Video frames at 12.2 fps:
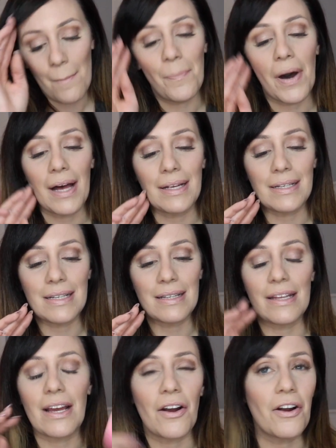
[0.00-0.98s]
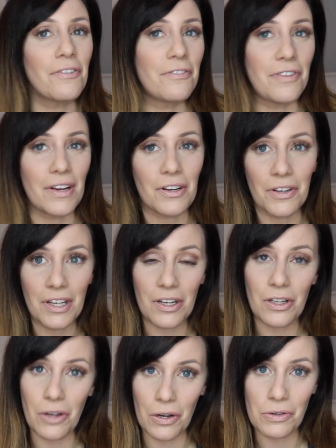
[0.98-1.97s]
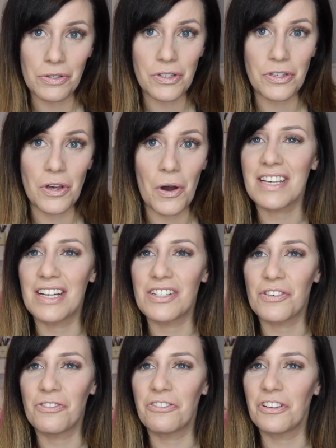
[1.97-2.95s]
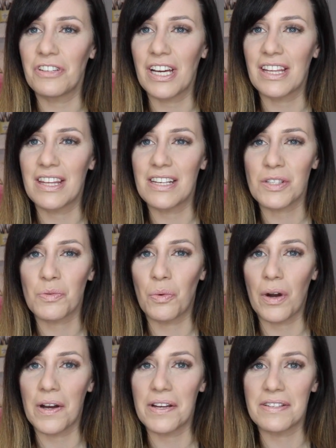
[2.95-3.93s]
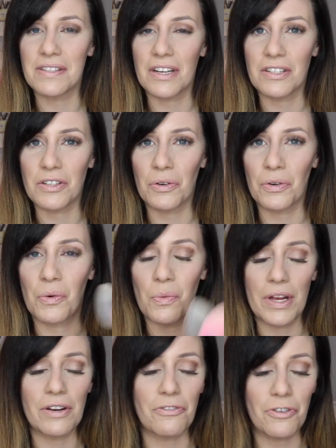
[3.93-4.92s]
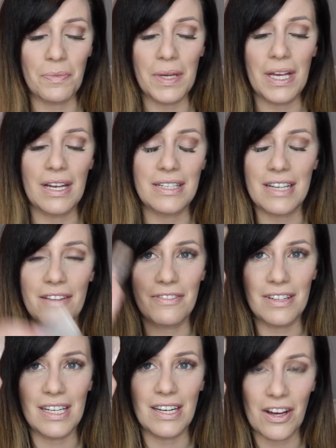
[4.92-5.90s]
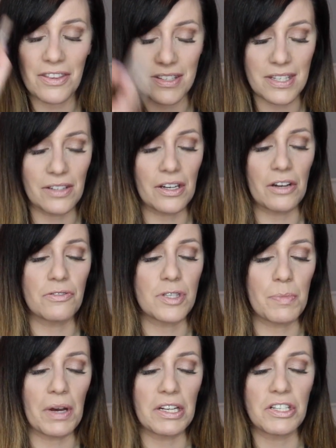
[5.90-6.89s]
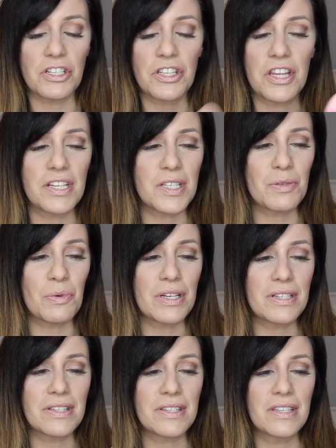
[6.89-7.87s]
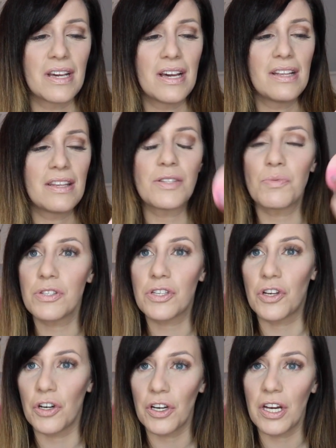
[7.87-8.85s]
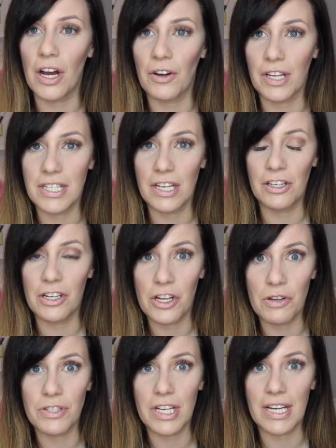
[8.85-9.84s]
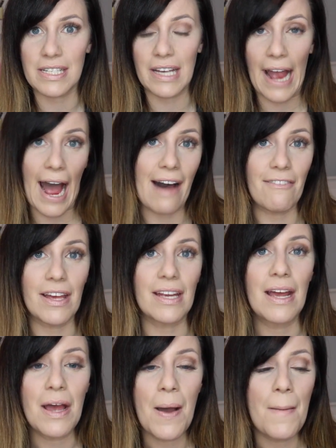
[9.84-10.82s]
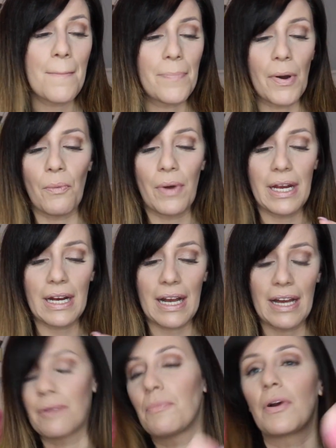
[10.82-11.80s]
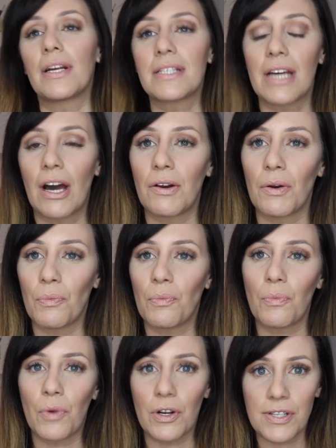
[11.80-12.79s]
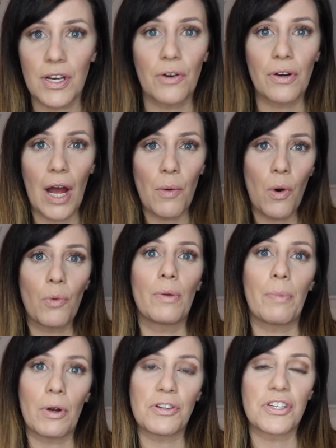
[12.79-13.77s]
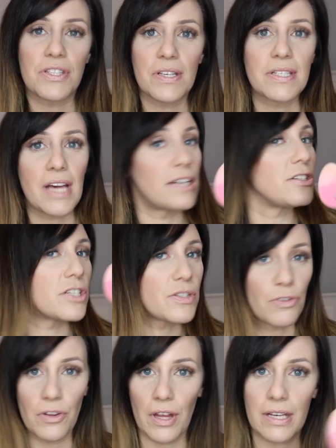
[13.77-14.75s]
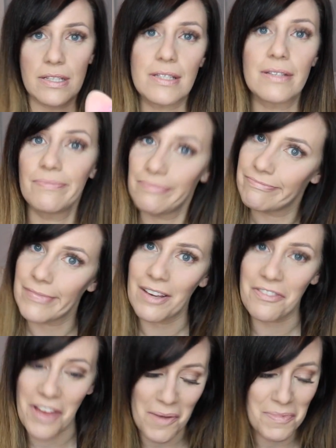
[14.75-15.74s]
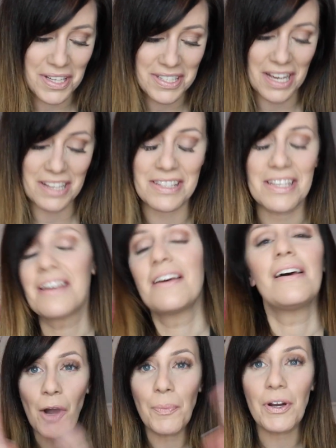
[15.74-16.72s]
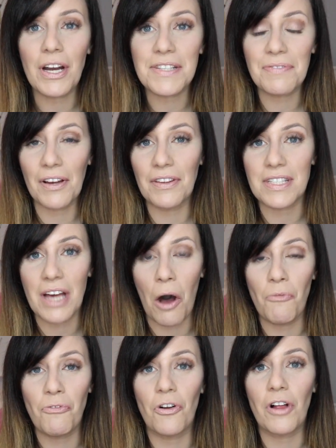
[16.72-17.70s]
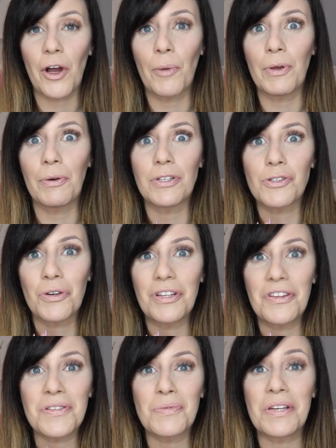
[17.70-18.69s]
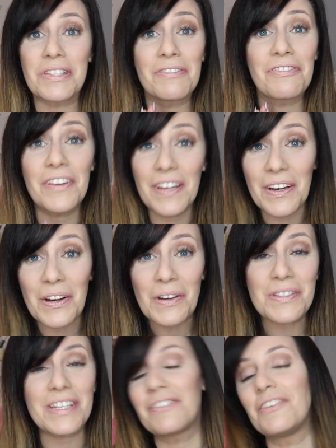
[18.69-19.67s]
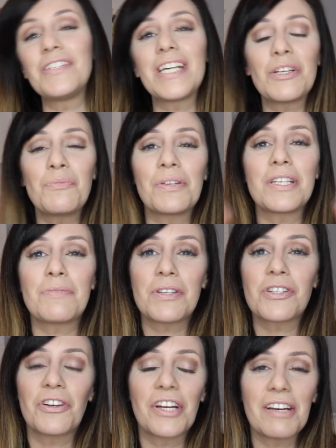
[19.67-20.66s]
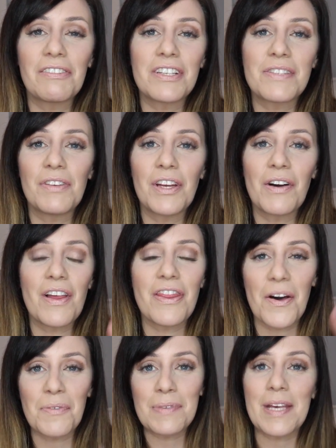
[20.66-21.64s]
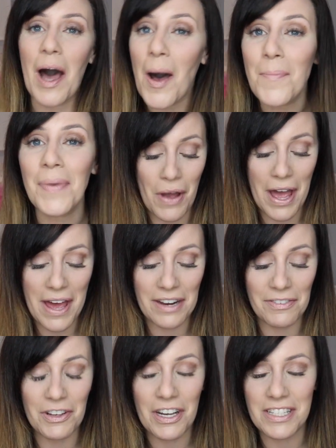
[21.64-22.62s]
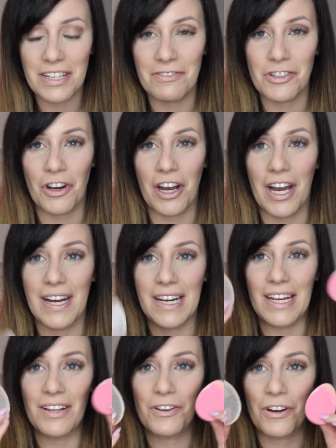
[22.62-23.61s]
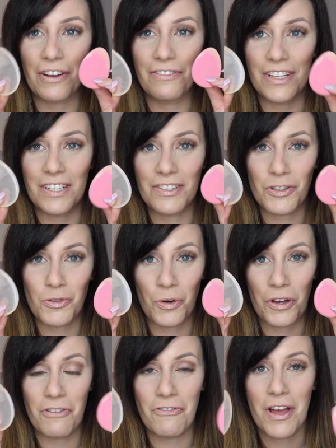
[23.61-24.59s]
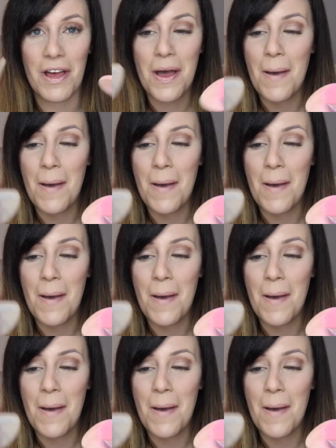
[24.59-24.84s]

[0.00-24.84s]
but they are very close. So I don't feel like this was a total win for me. Definitely not the silicone sponge. This was good. I'll continue to use it because I have it. But when it kind of breaks down and wears out, I won't repurchase the set just for this, if that makes sense. I hope you guys found this helpful. I hope you enjoyed this week's videos. If you did, please be sure to give this video a thumbs up. And if you guys have tried either of these sort of